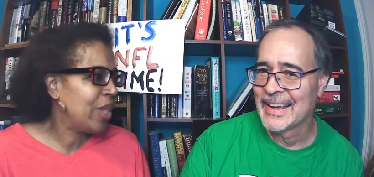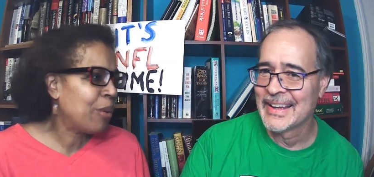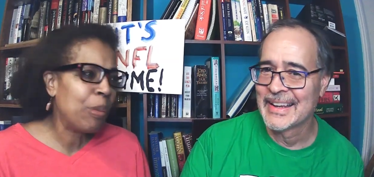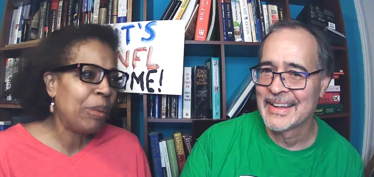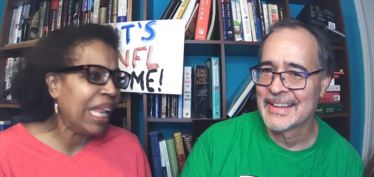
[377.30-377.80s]
Speaker 1: they
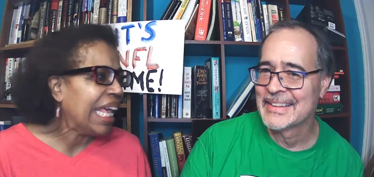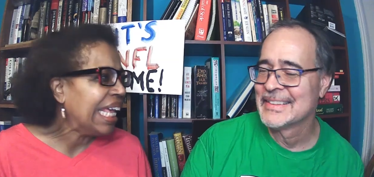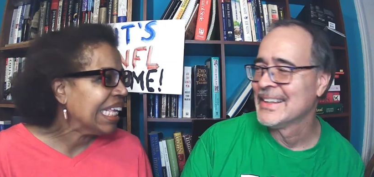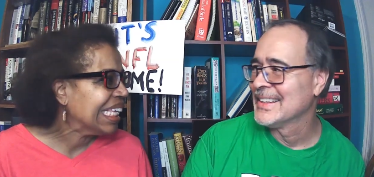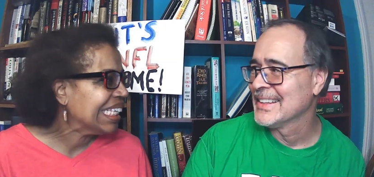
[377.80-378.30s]
were
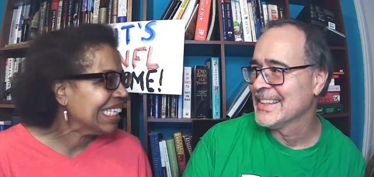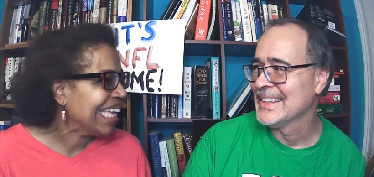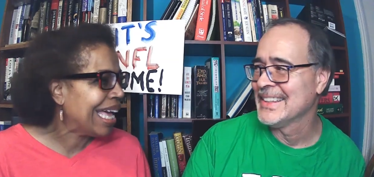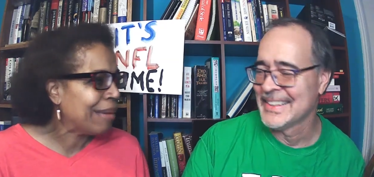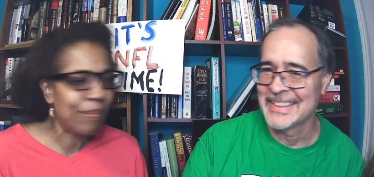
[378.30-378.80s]
playing.
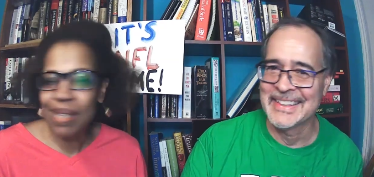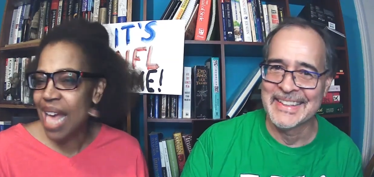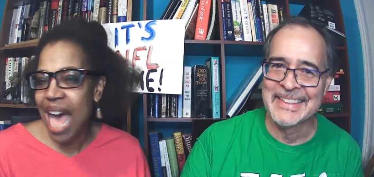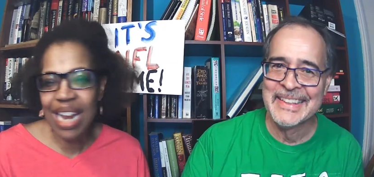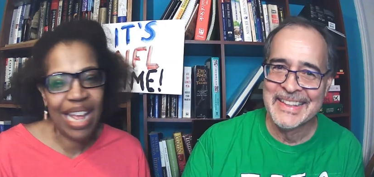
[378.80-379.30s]
I'm
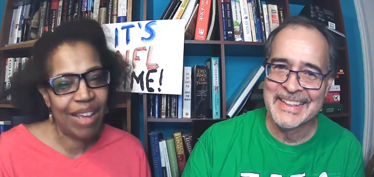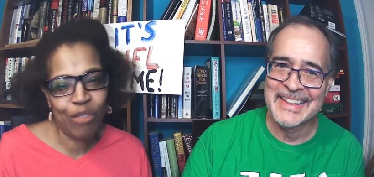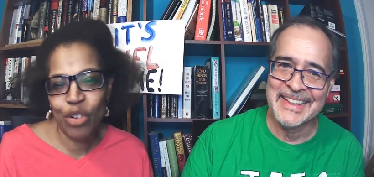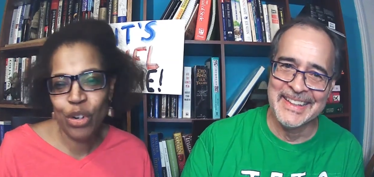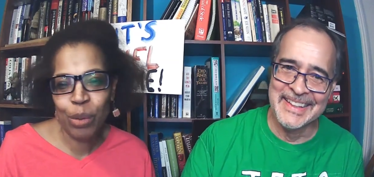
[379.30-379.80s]
not
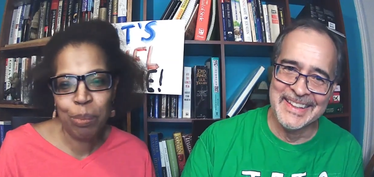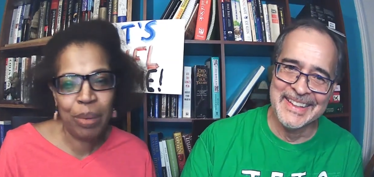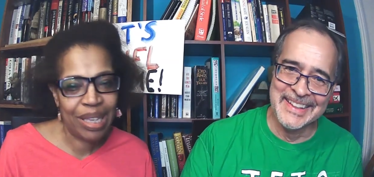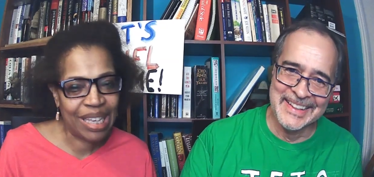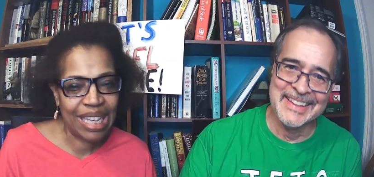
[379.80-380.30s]
ever
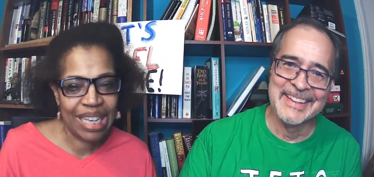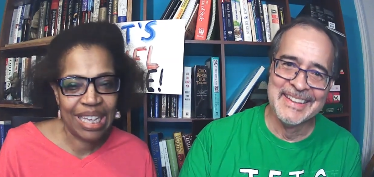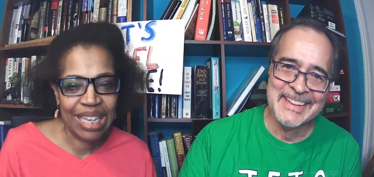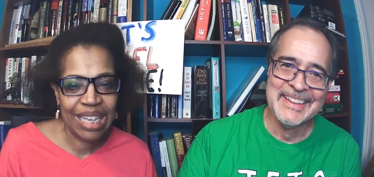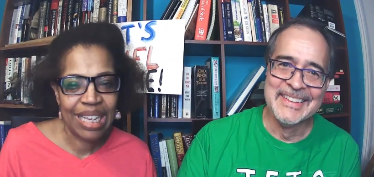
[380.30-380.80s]
picking
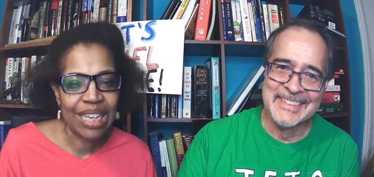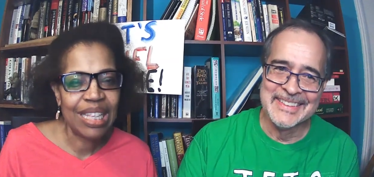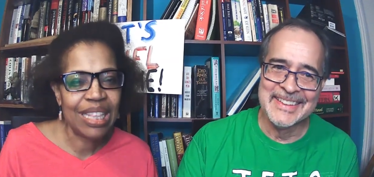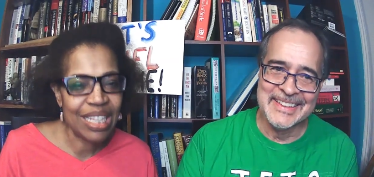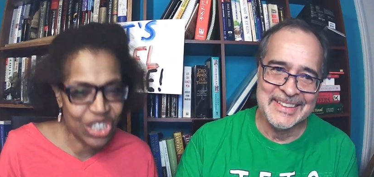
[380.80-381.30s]

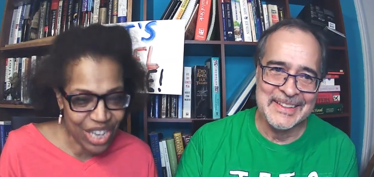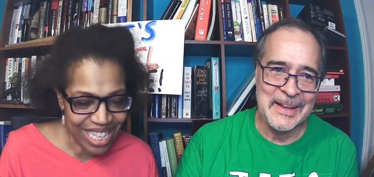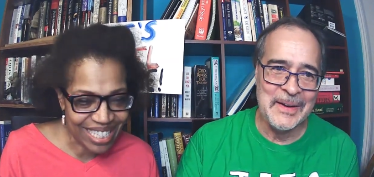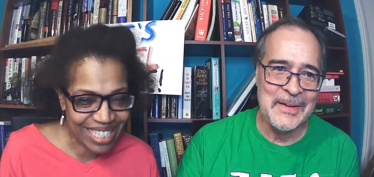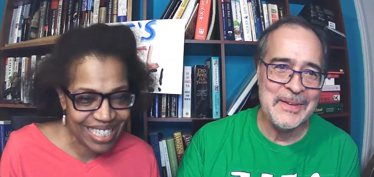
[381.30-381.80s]
the
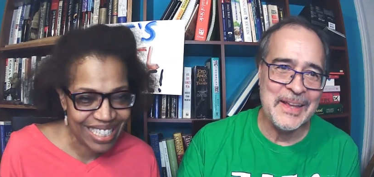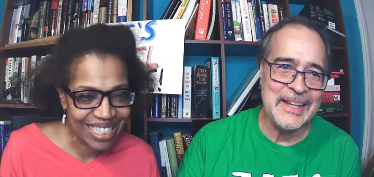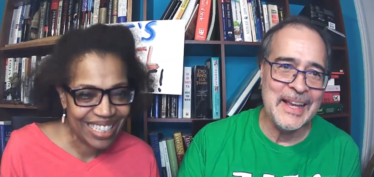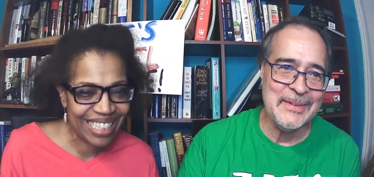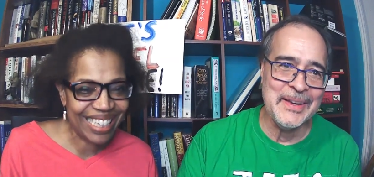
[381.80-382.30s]
Jets. Okay,
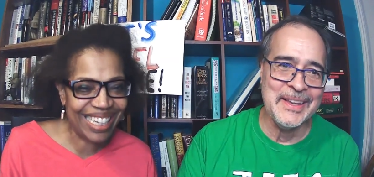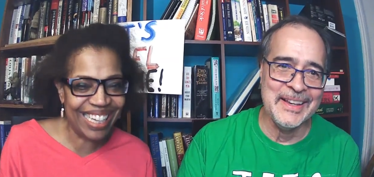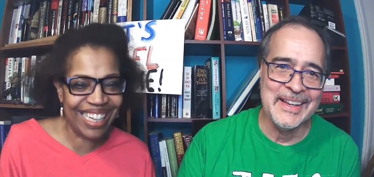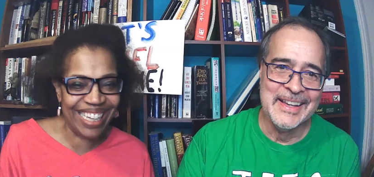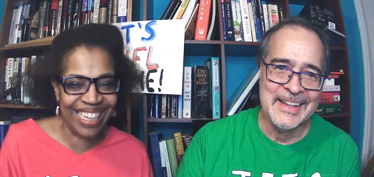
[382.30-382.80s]
now we,
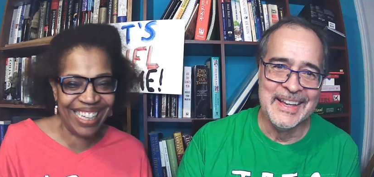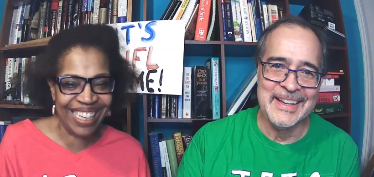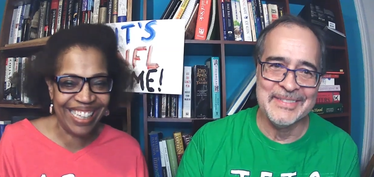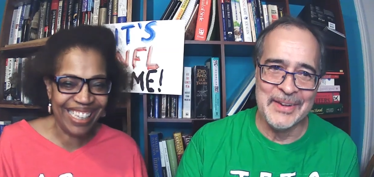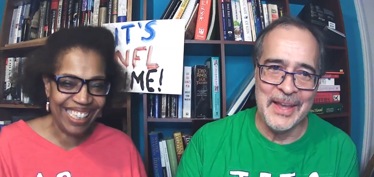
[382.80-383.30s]

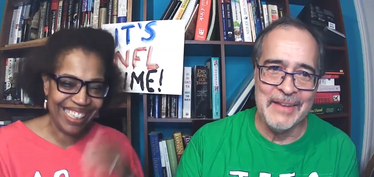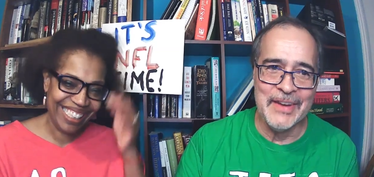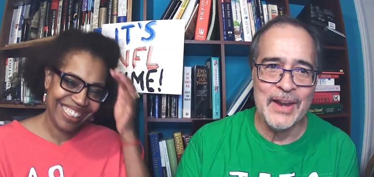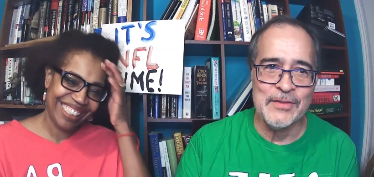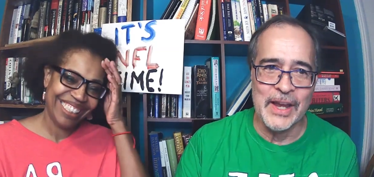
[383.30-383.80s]
we
Speaker 2: have it
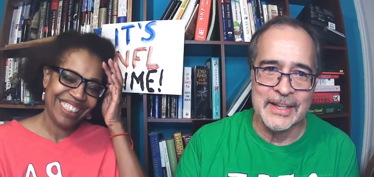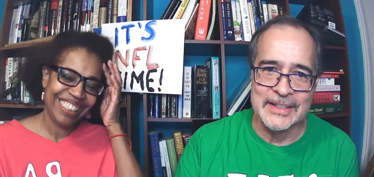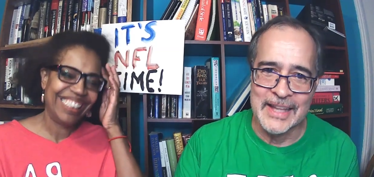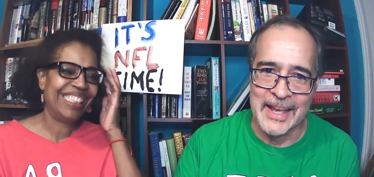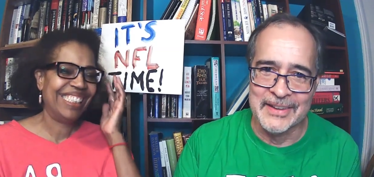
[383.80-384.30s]
on
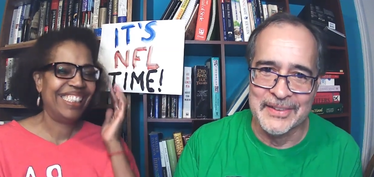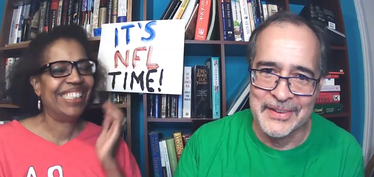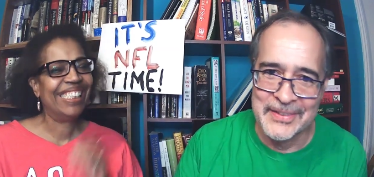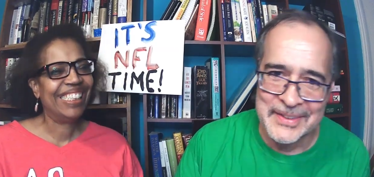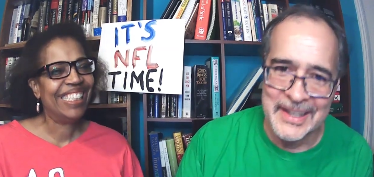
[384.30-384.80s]
record now.
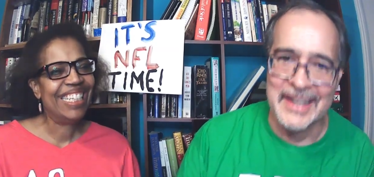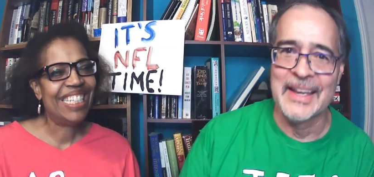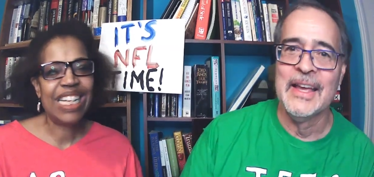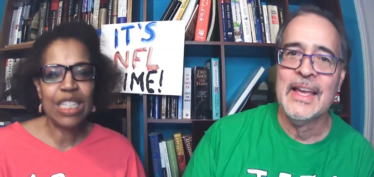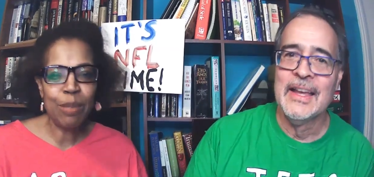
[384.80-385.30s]
okay.
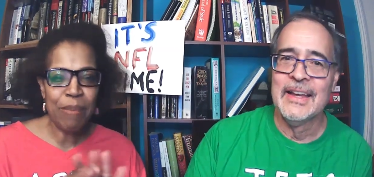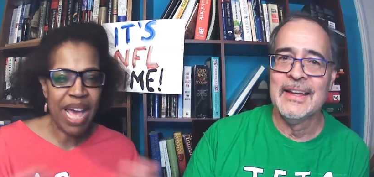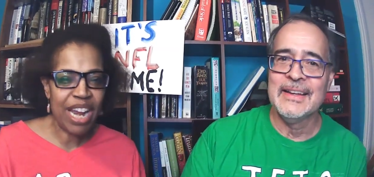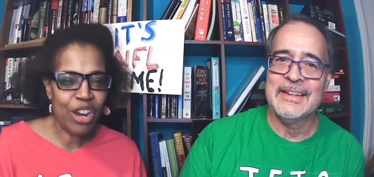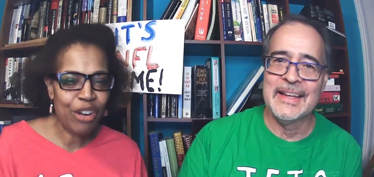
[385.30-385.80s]
Speaker 1: Doesn't
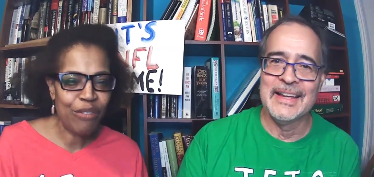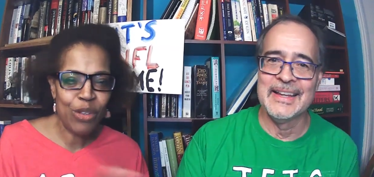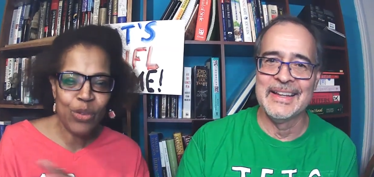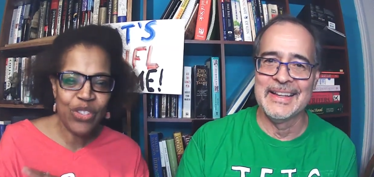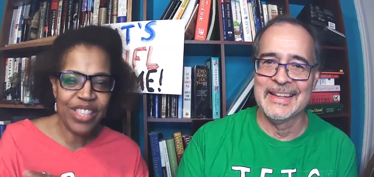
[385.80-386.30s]
matter if
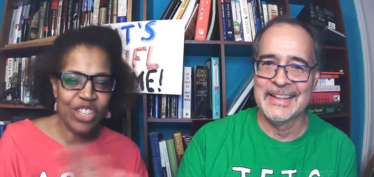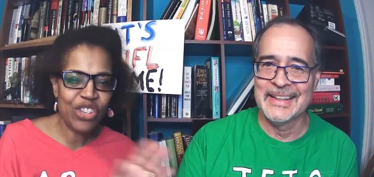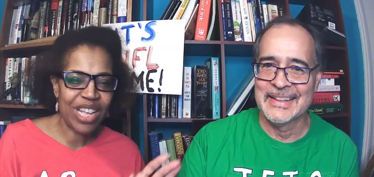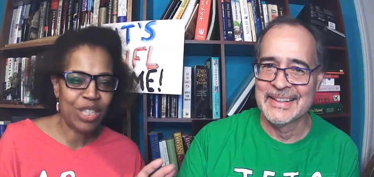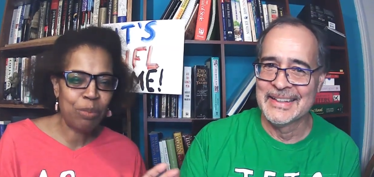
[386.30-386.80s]
you see the
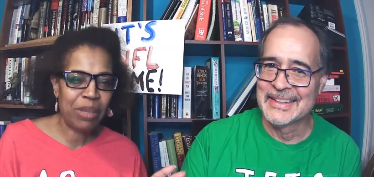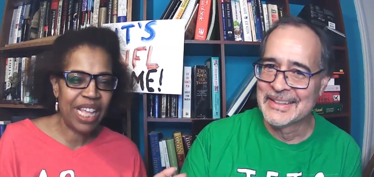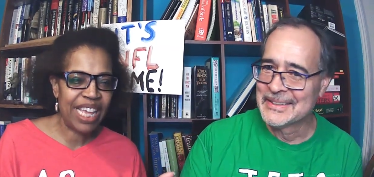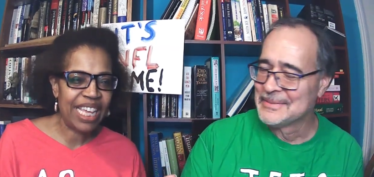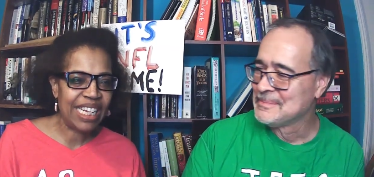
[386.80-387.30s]
Jets
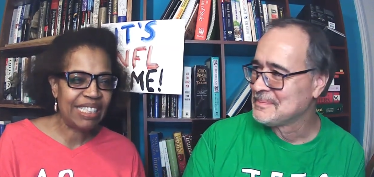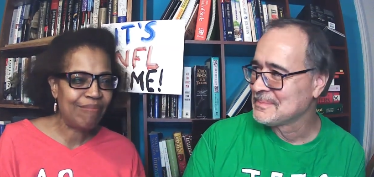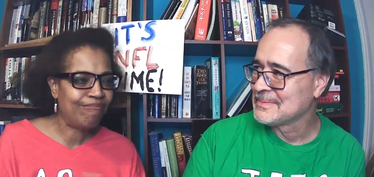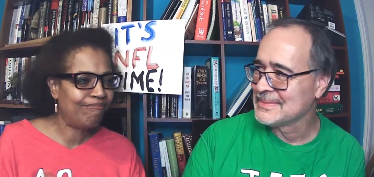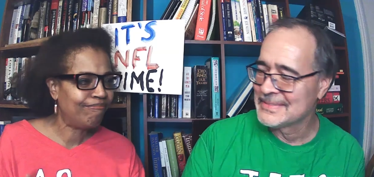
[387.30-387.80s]

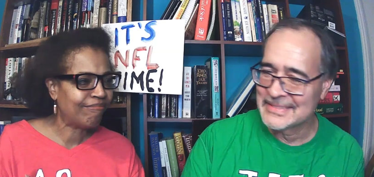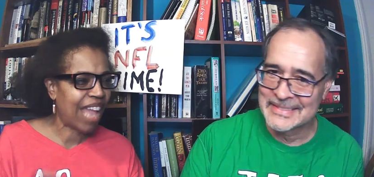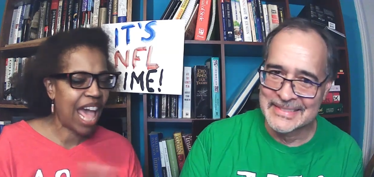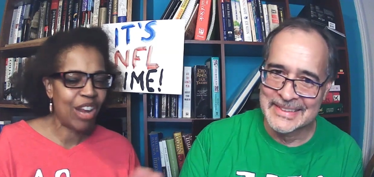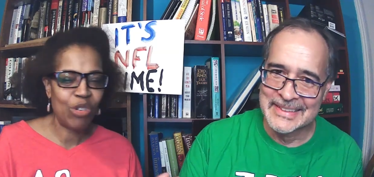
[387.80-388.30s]
playing
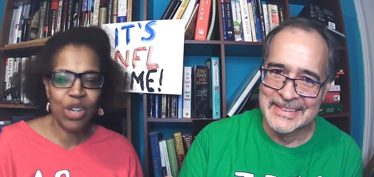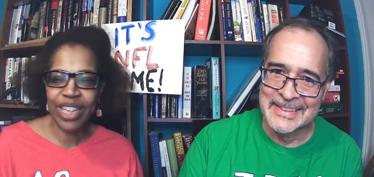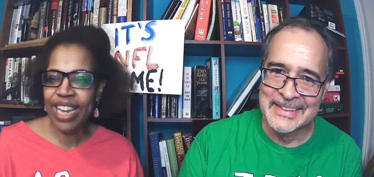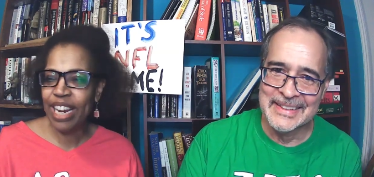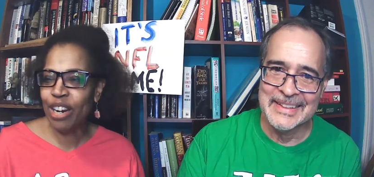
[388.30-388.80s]
I don't
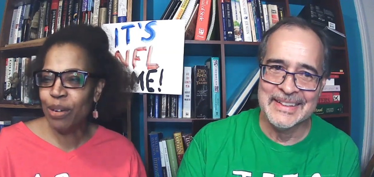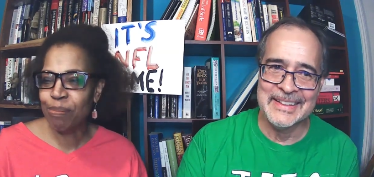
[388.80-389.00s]
care.